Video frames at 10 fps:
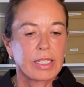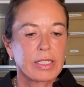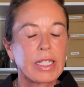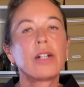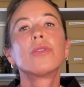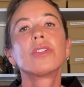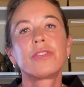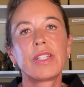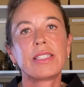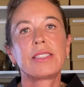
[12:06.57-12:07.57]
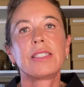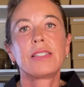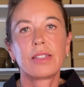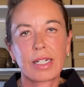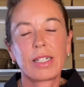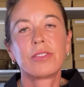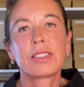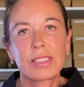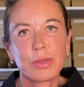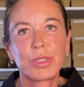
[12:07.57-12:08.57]
Now, all of that said, there are
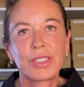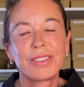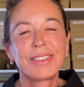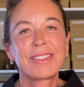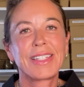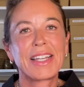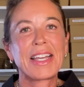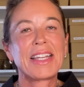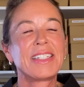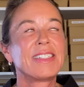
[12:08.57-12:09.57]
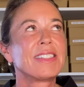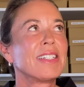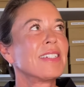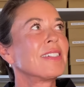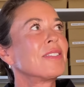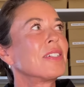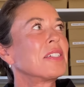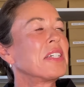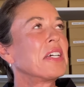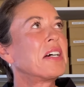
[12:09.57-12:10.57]
exceptions, and
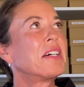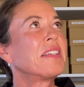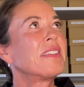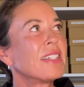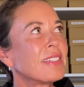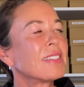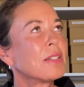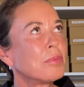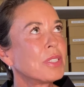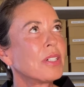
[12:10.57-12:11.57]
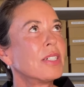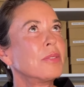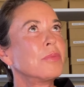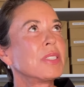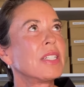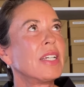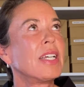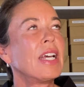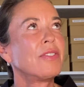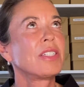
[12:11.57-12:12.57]
I think sometimes
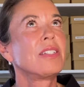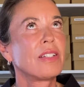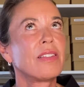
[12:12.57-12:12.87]
having